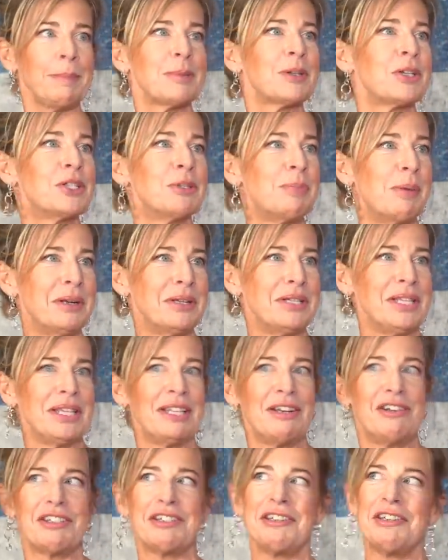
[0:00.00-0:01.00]
conspiracy
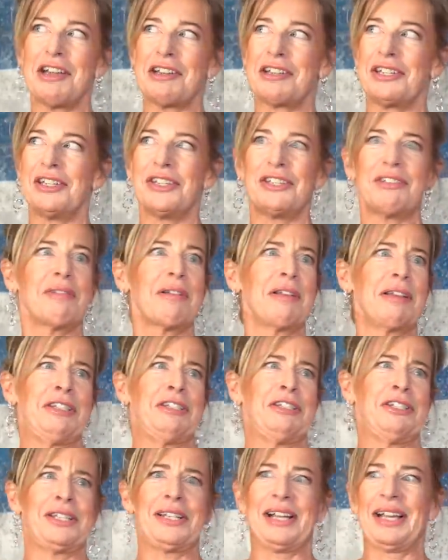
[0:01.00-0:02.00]
theorists, not as,
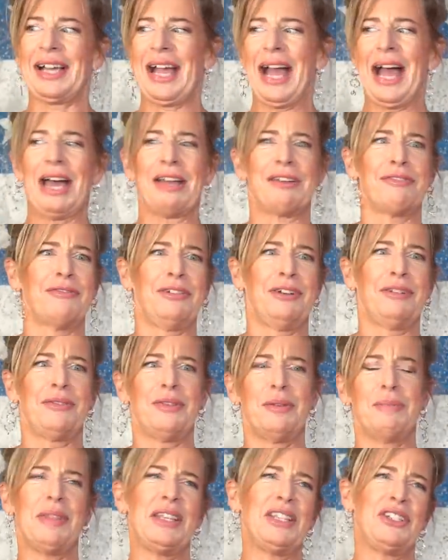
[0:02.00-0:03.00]
there's just like a handful of
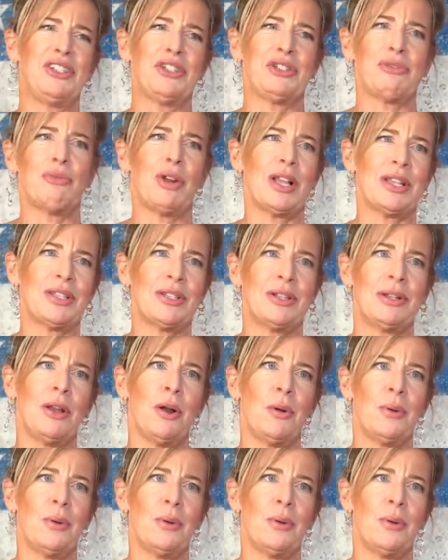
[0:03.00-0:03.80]
them. There's just Russell.